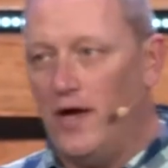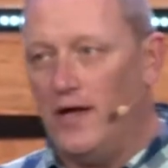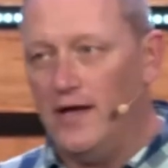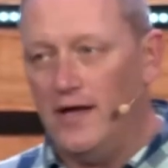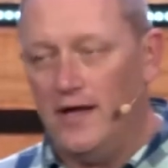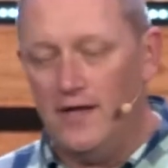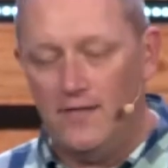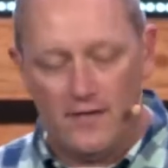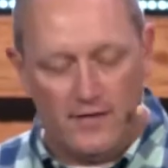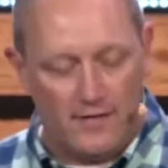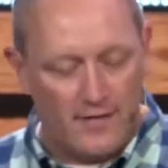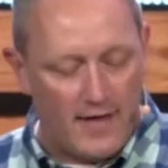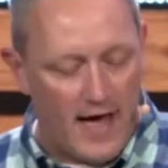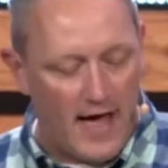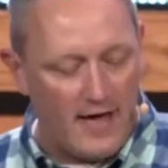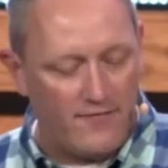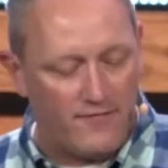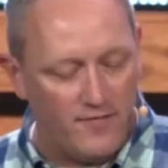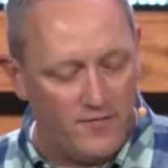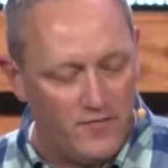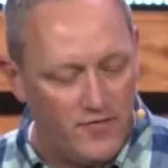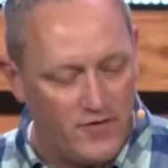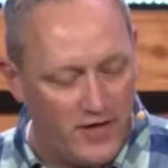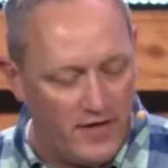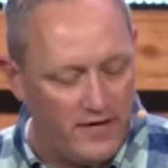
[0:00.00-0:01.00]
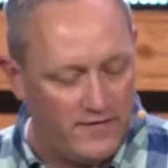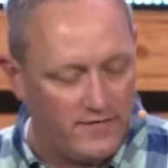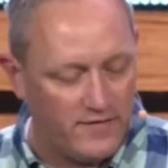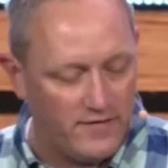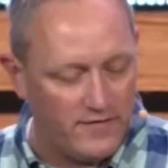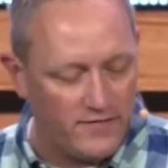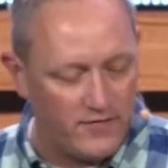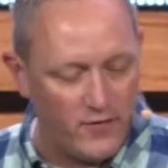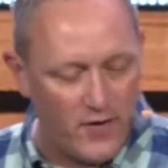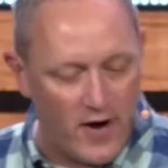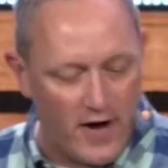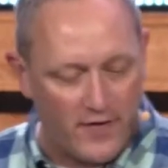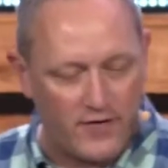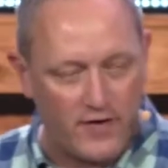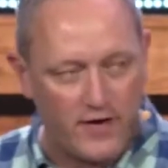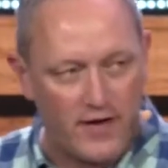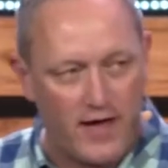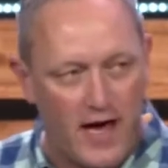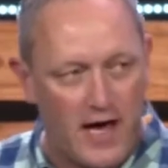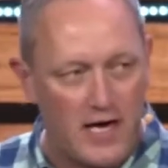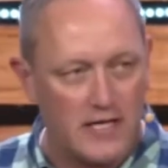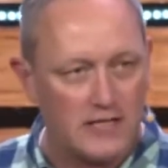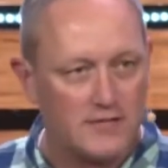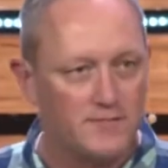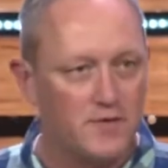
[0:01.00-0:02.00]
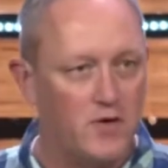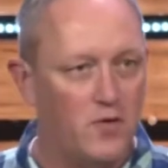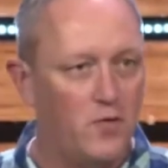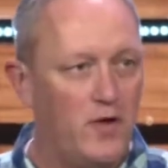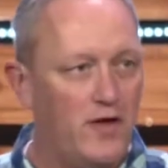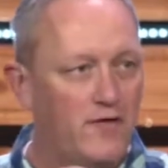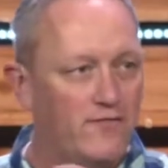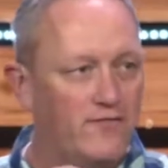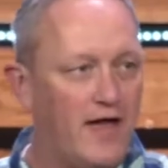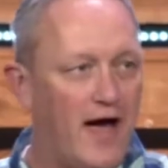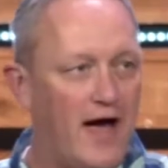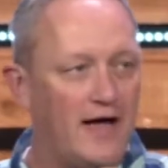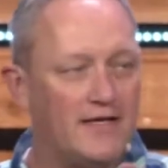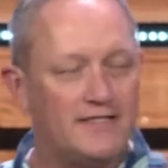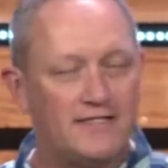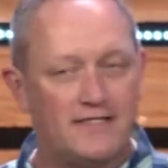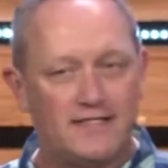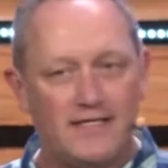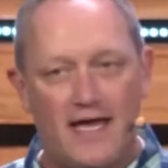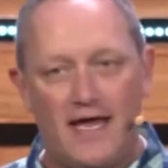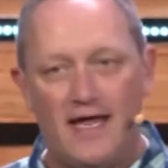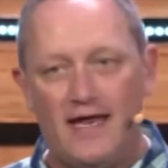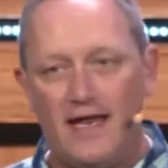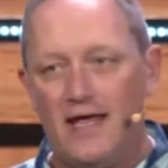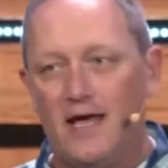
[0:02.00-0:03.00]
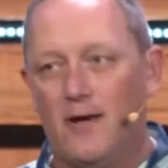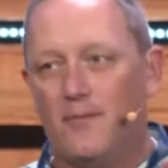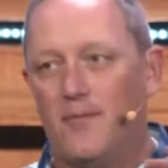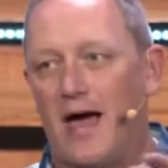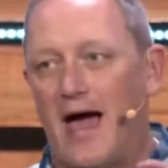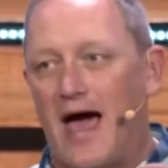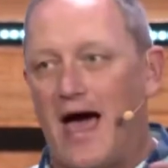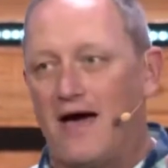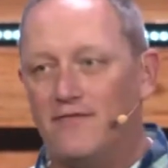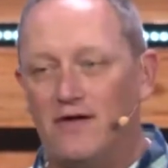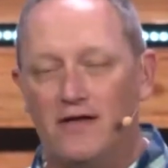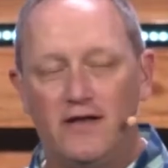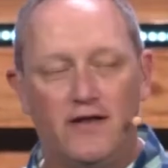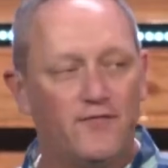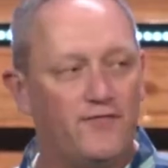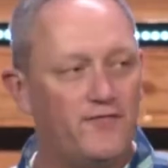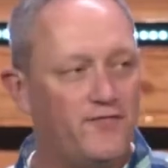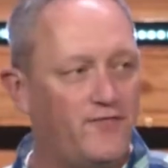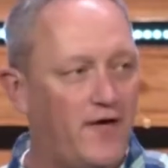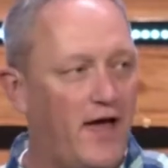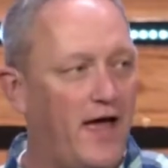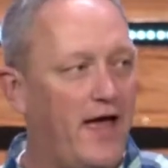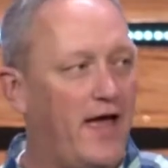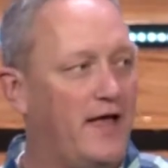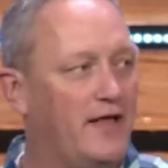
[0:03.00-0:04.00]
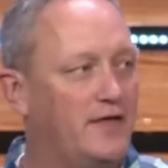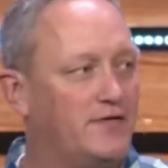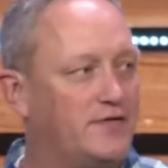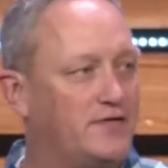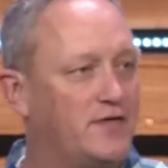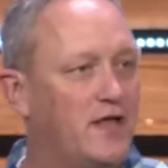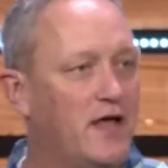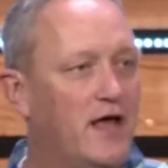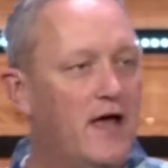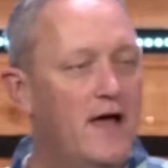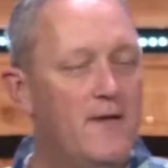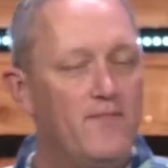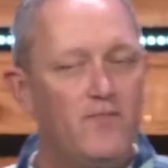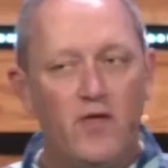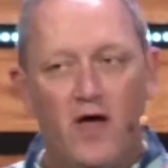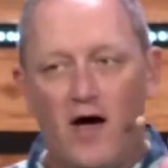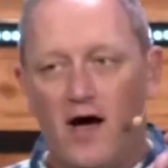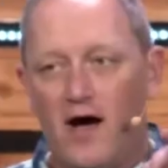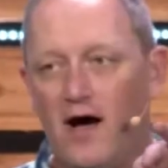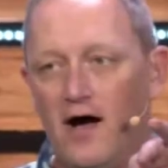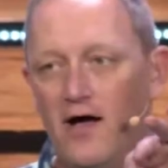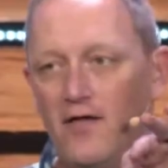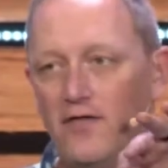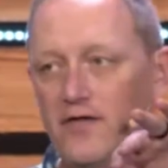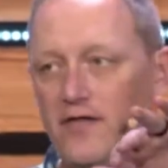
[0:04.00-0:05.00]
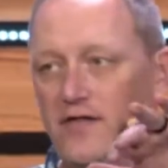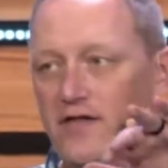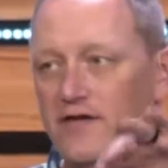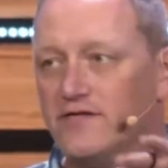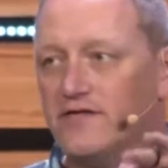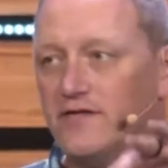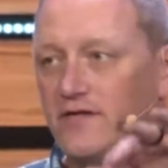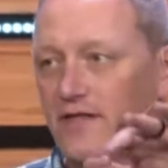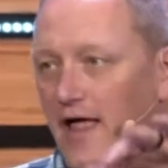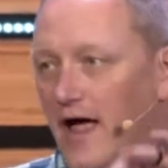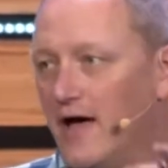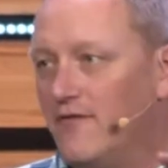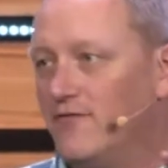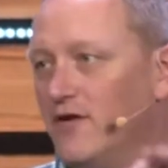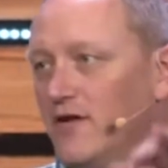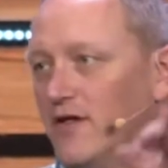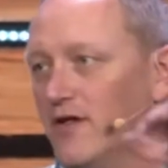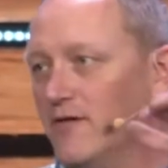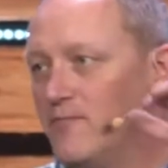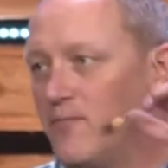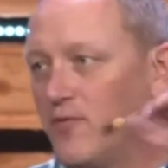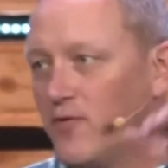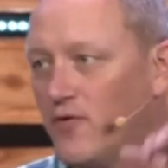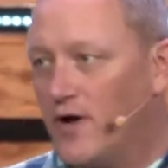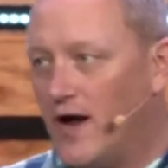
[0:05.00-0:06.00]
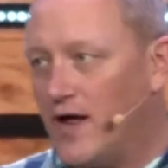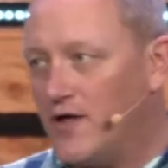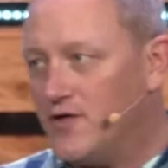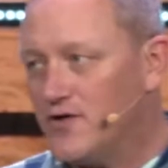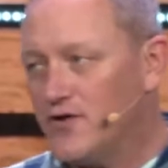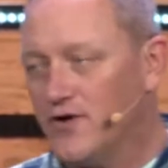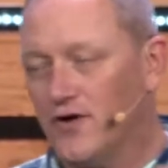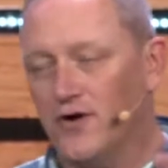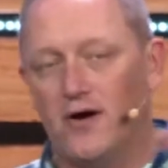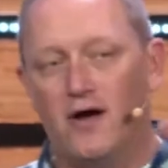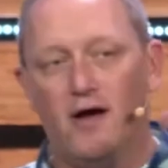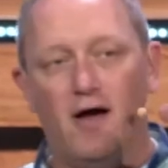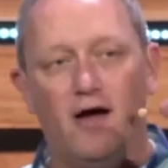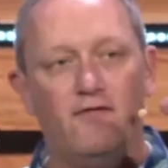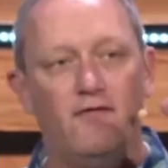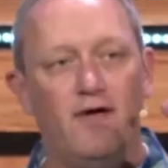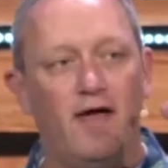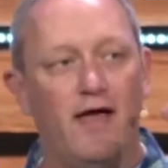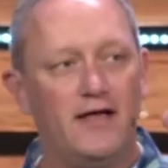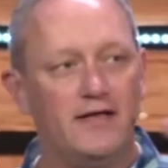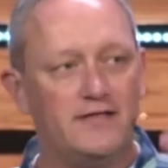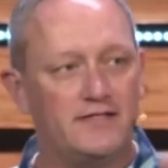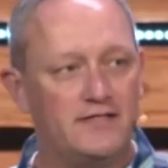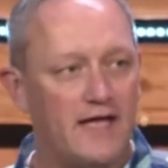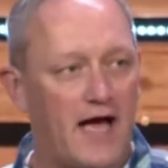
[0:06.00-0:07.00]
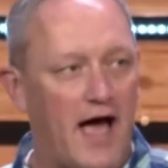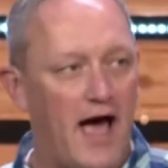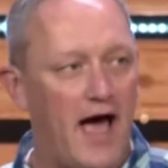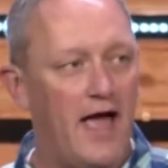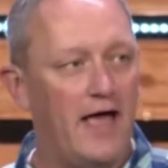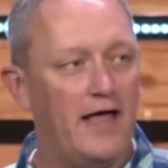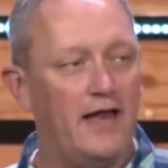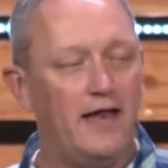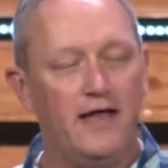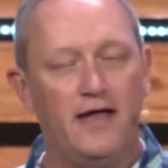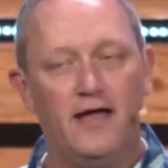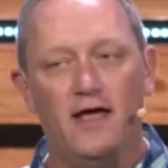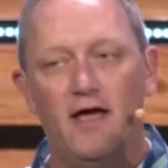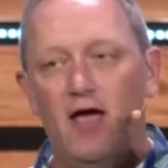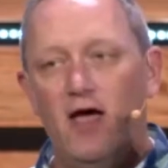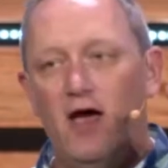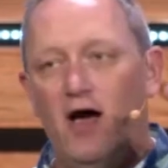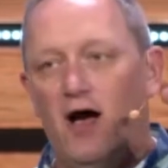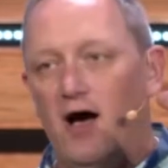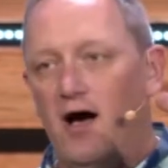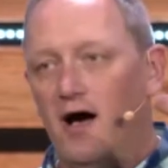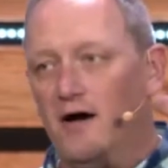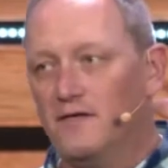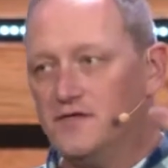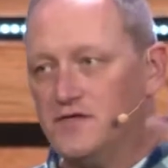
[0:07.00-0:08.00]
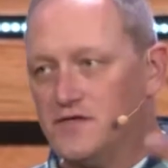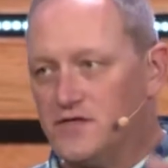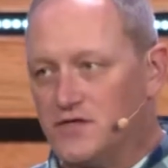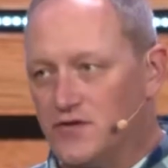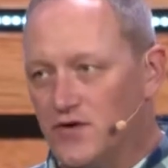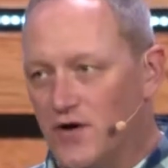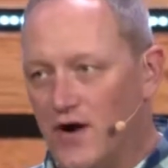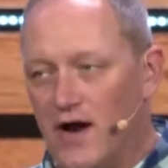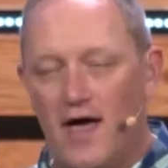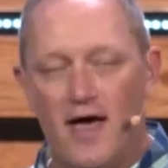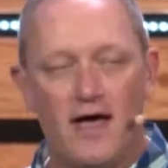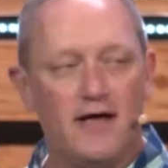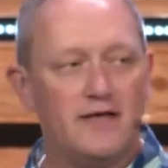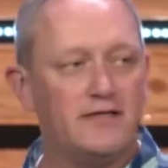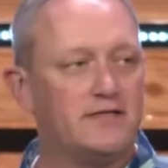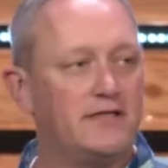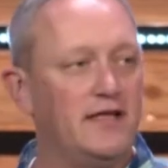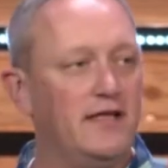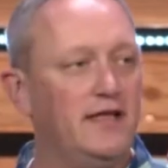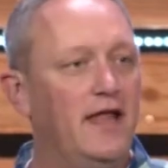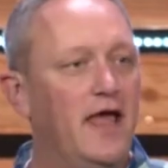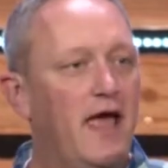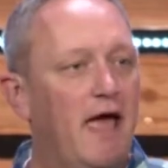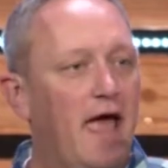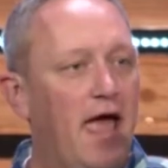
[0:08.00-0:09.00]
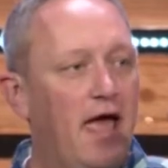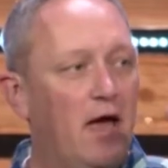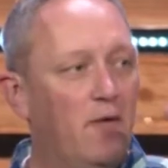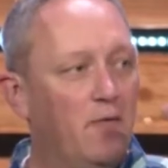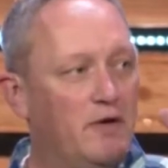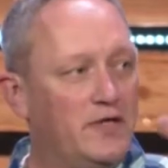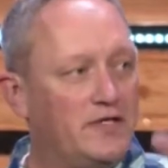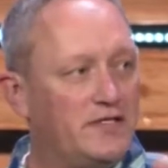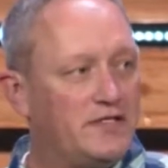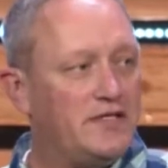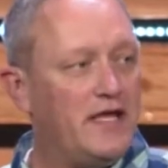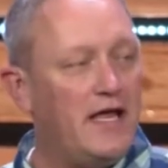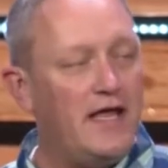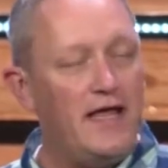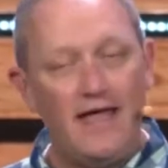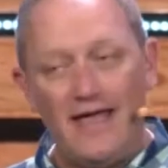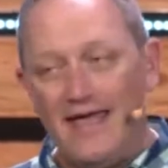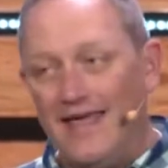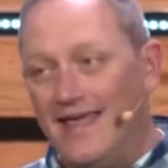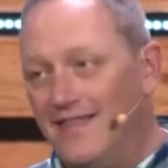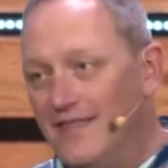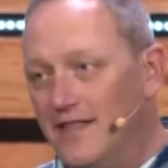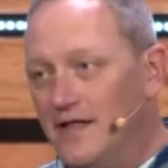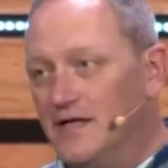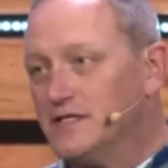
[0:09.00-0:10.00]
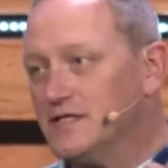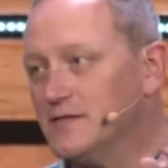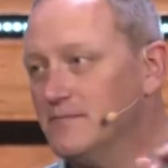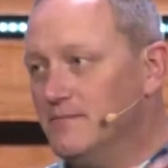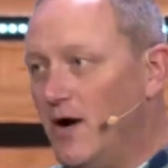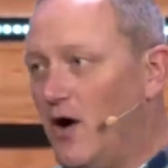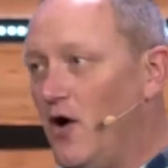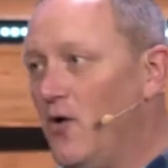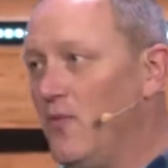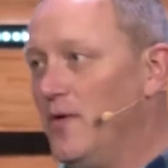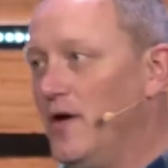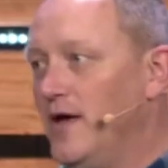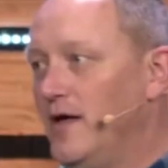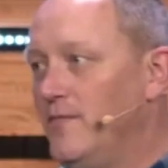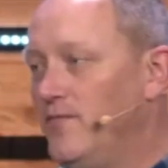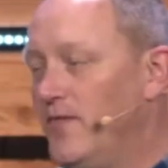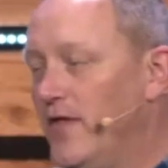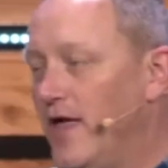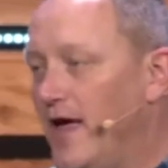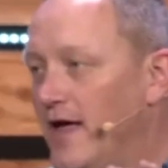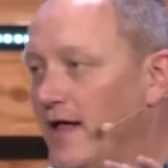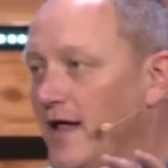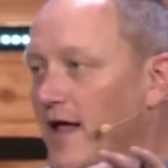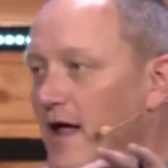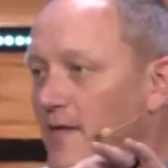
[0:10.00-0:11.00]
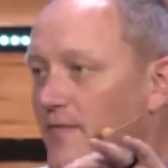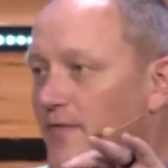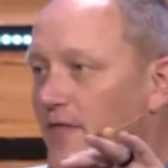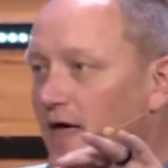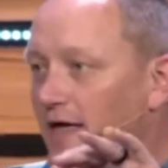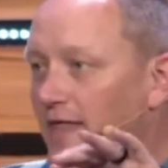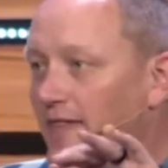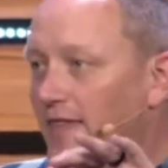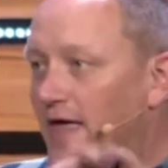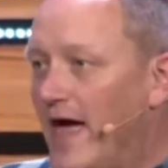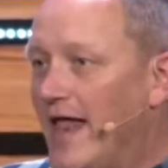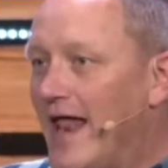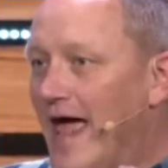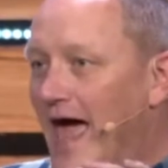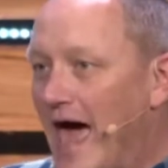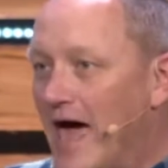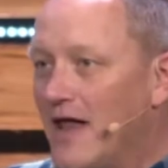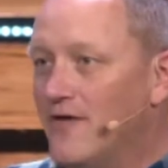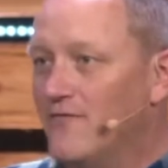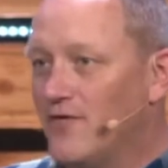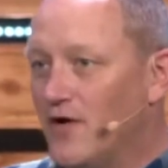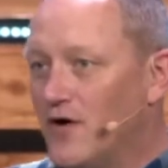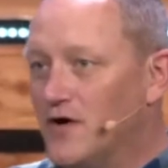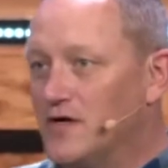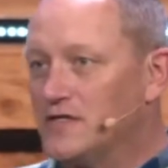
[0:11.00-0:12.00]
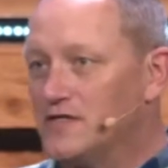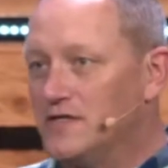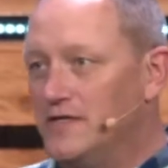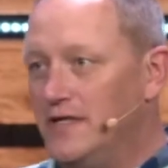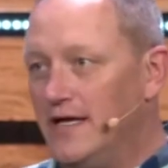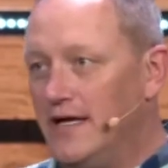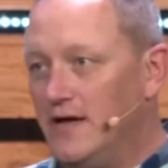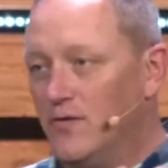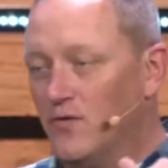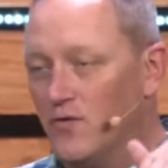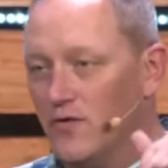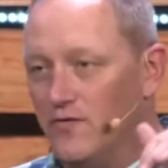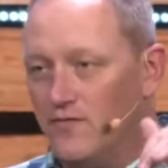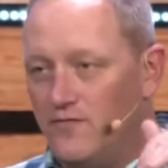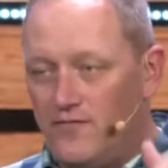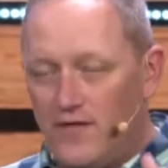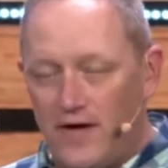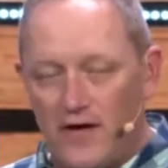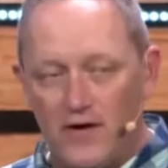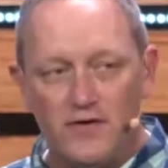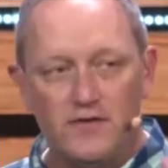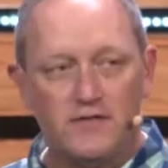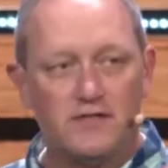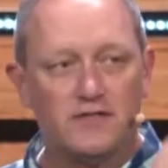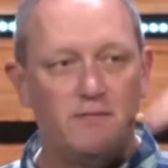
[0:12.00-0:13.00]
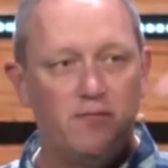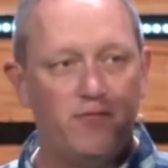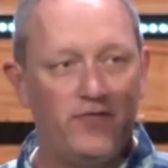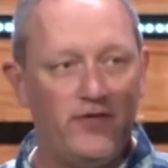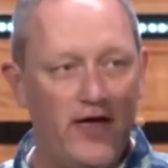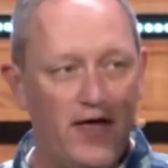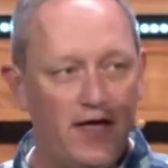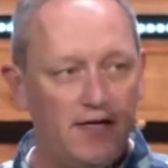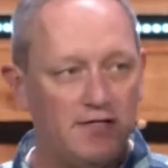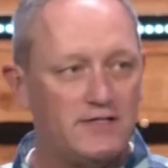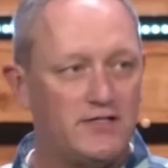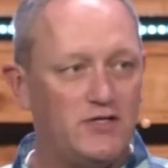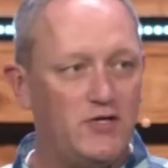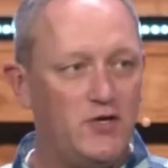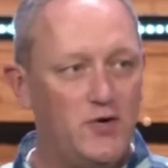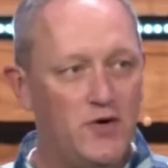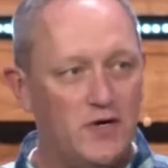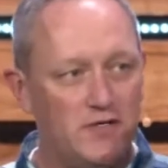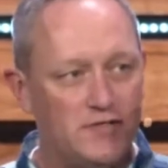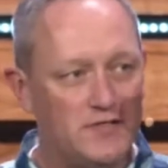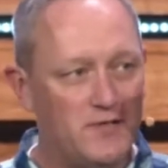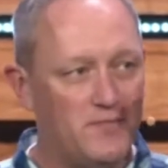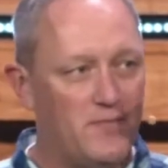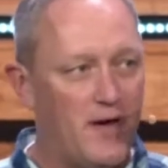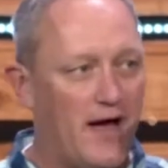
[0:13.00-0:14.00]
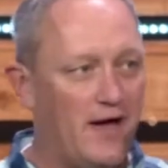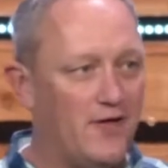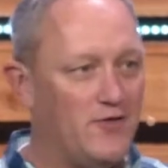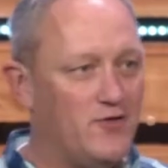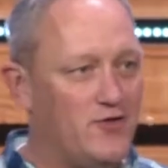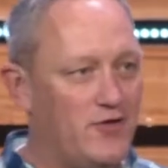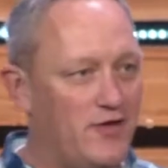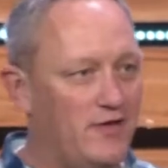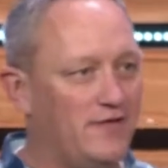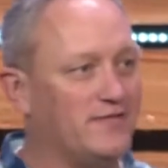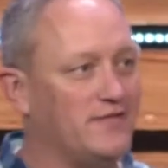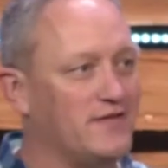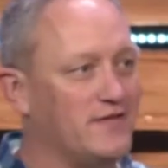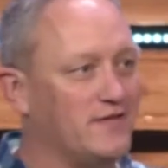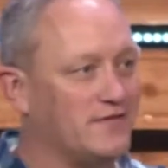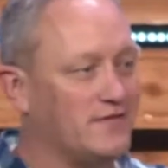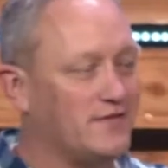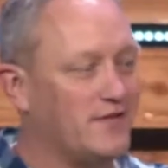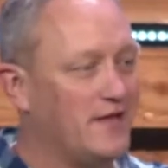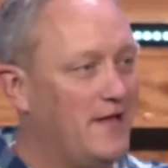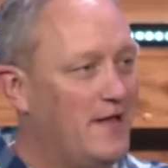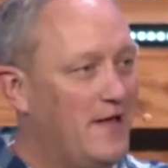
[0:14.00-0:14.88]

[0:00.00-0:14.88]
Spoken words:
in the life of Jesus throughout the gospel, we have not seen him having to face this level of pressure, of anxiety, of stress. And we see in this moment that adversity reveals some things to us about Jesus.